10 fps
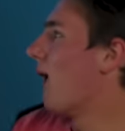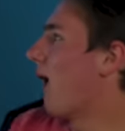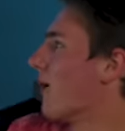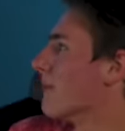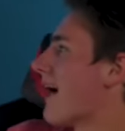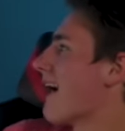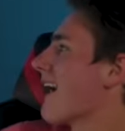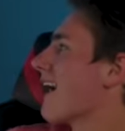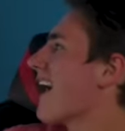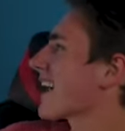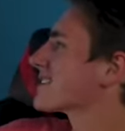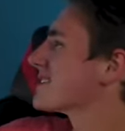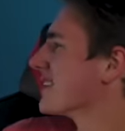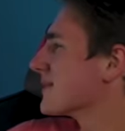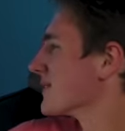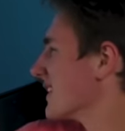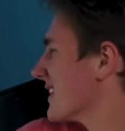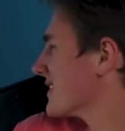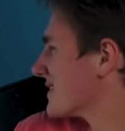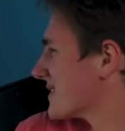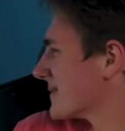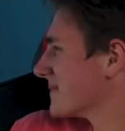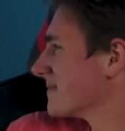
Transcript: Oh my, excellent release.